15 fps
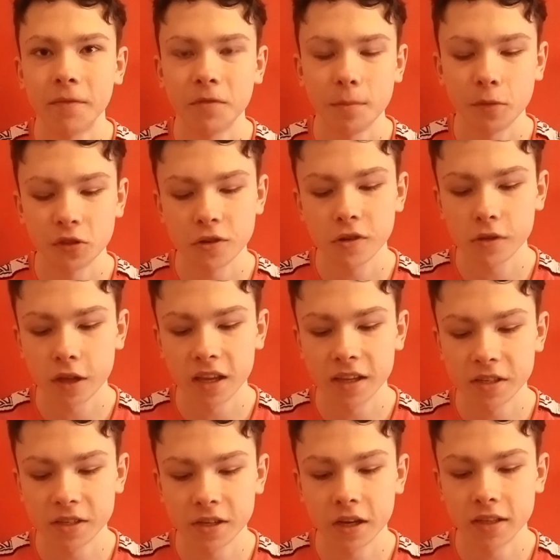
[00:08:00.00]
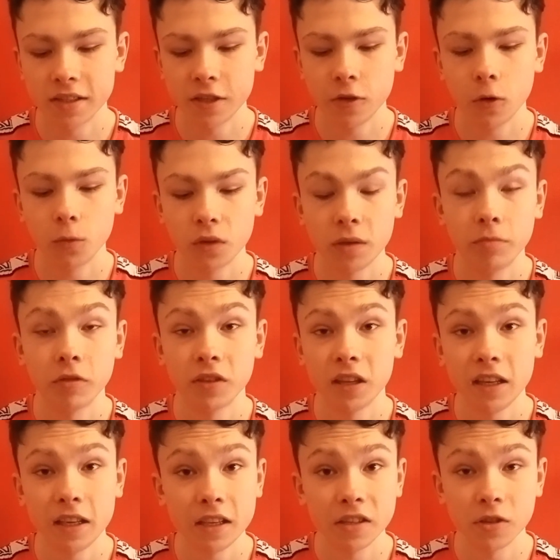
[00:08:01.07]
have him as a starting goalkeeper. I
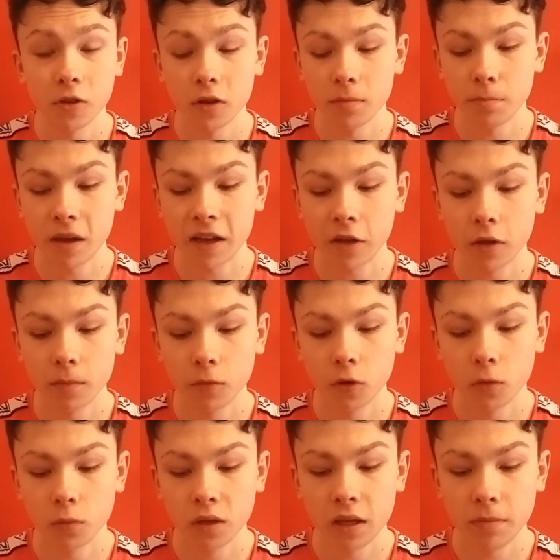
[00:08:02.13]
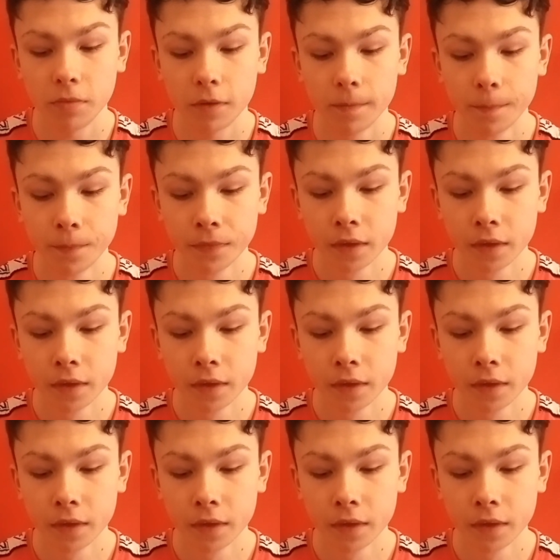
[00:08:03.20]
think he's a good backup goalkeeper.